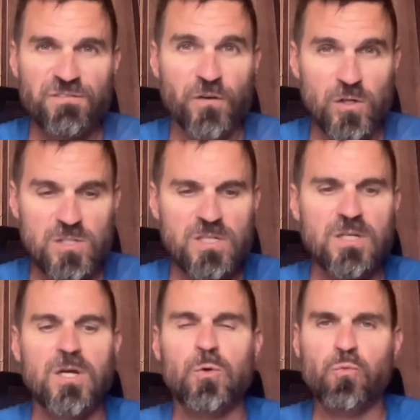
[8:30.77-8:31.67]
first,
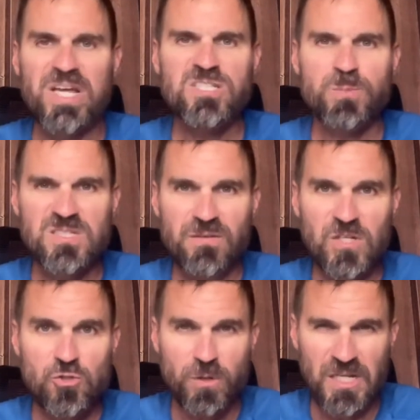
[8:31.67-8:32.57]
race specific
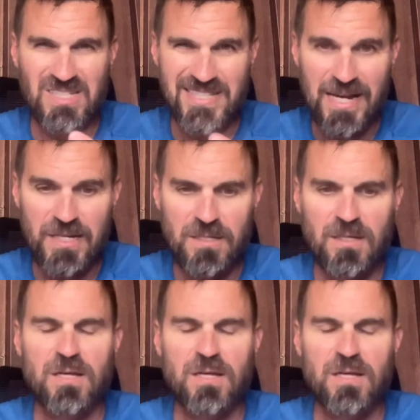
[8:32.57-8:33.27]
training second.